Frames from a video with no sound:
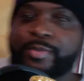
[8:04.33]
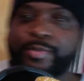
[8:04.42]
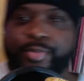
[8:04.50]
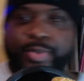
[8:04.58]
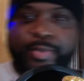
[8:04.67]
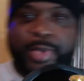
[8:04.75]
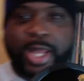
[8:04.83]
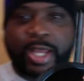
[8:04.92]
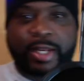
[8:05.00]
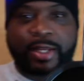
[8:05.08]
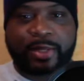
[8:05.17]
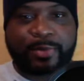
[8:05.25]
Put my
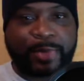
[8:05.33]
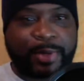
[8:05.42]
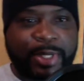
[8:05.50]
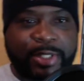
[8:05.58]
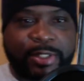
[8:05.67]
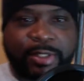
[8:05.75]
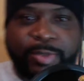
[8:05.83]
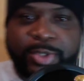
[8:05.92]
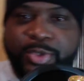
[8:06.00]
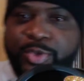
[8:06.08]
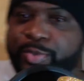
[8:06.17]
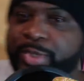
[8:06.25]
light on. Maybe that's a little
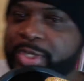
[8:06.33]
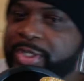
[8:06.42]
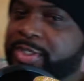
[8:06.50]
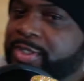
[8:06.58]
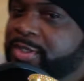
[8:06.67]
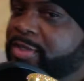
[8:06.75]
bit too much.